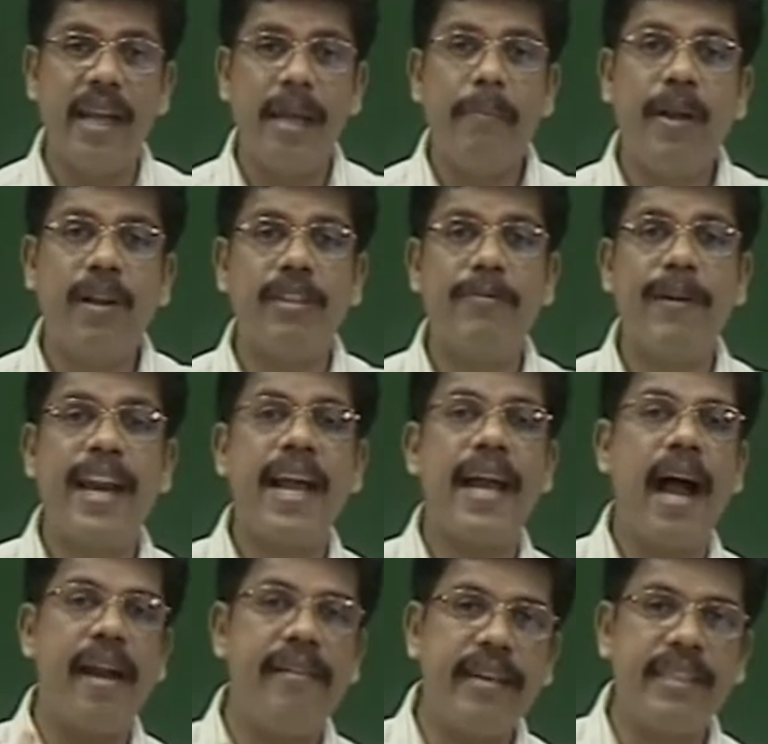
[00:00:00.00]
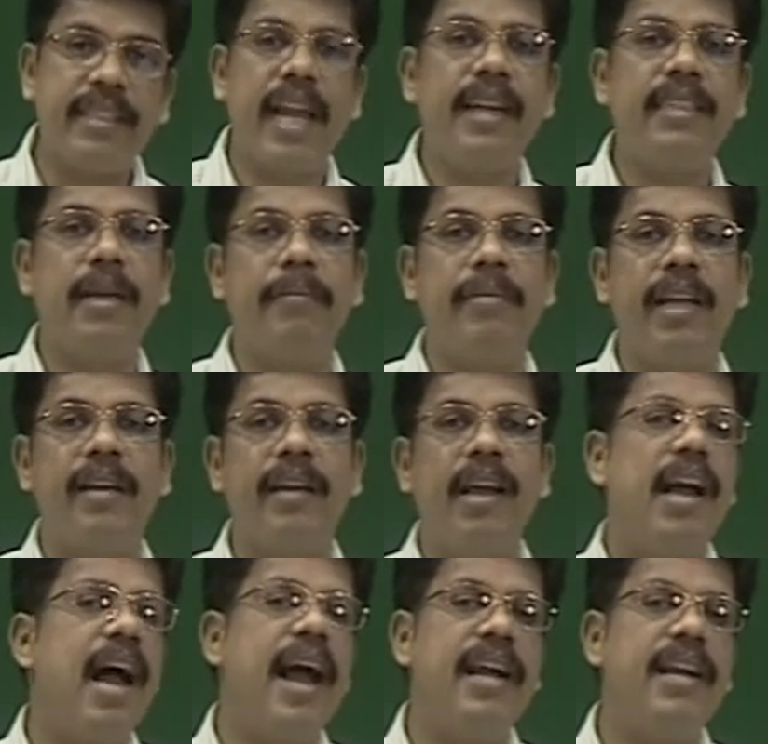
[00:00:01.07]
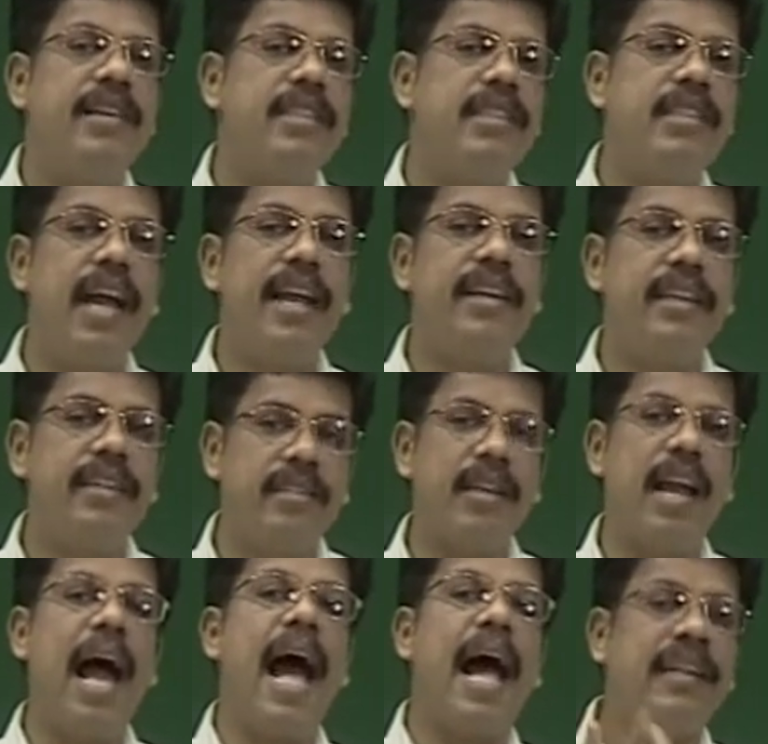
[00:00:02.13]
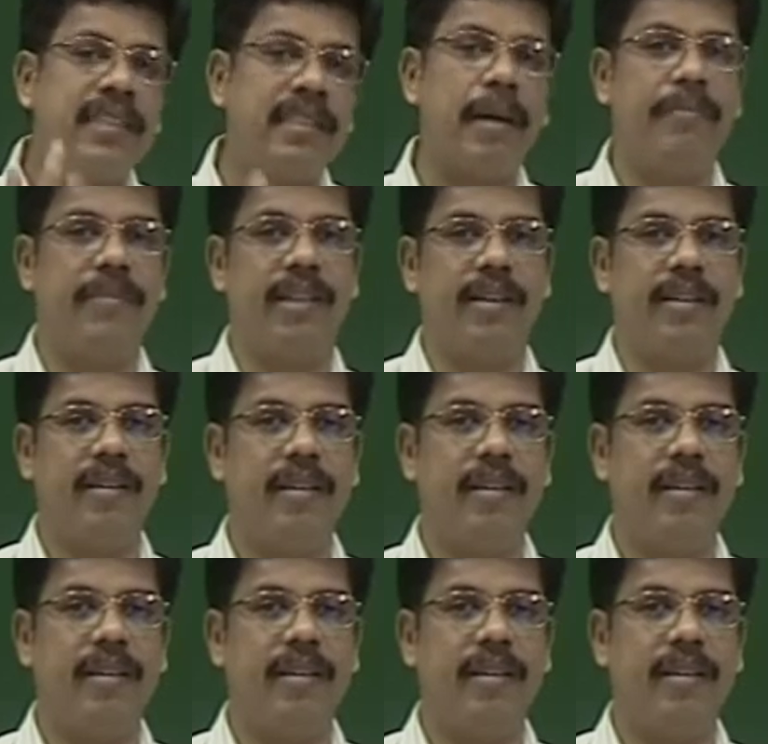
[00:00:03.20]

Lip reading: Because when I understand something, I understand it as something